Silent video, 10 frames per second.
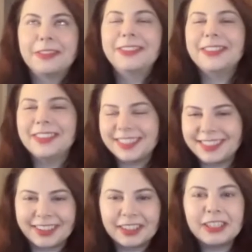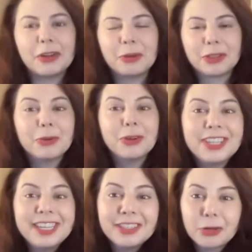don't necessarily know what the
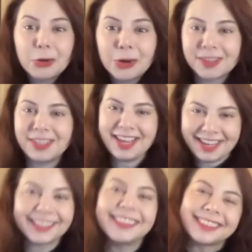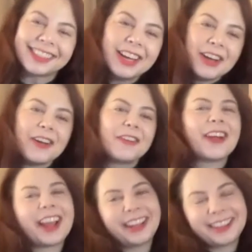word discourse is,
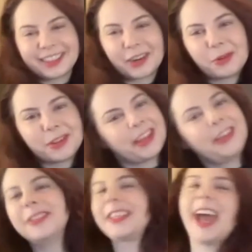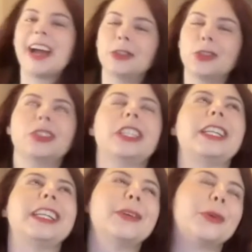right? That's not a word they use
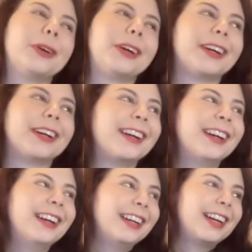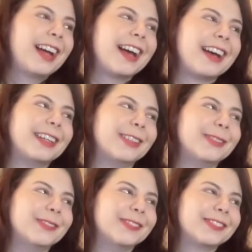casually, or
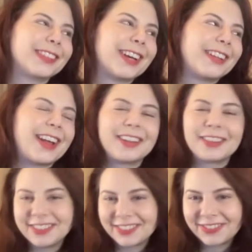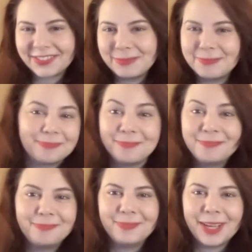a lot of those
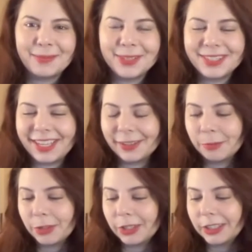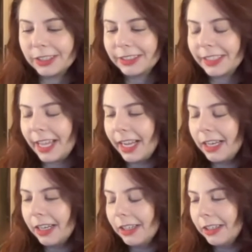big museum words
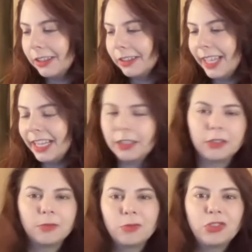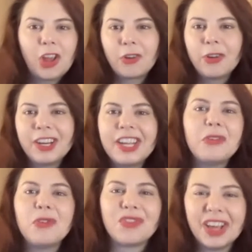like
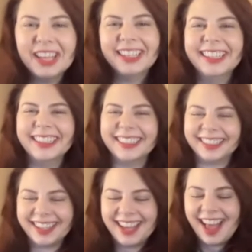generative and